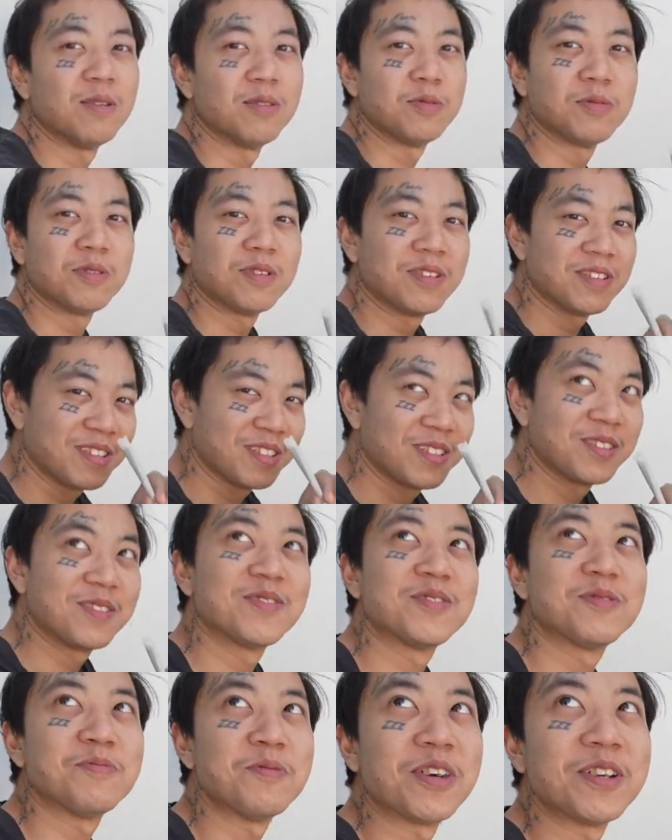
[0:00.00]
a king roach,
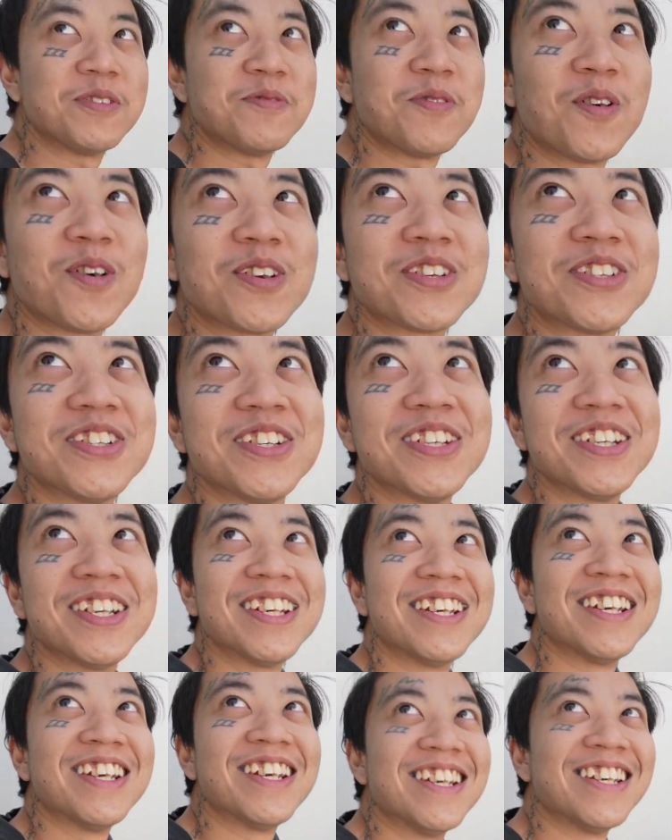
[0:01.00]
bro. Smoking roach.
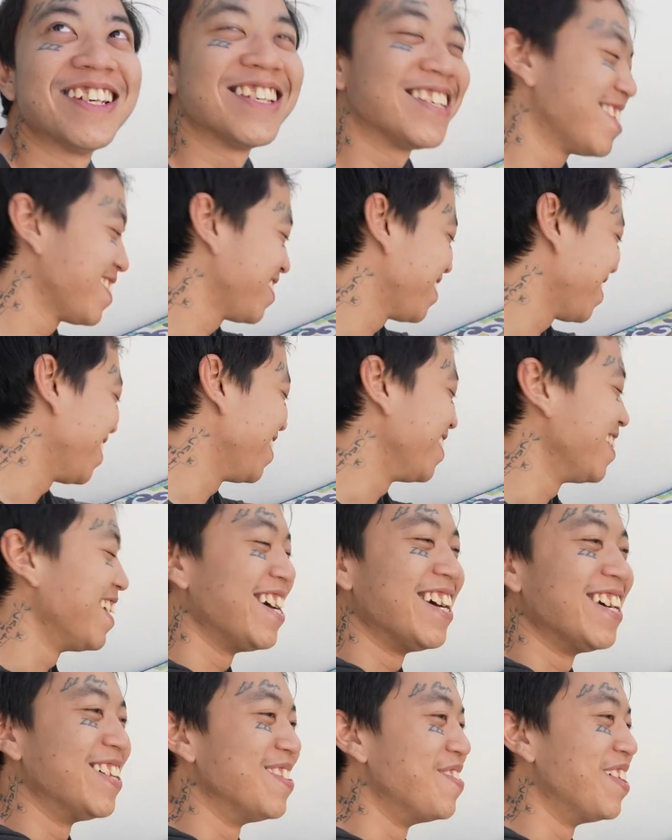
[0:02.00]
Yeah, nah,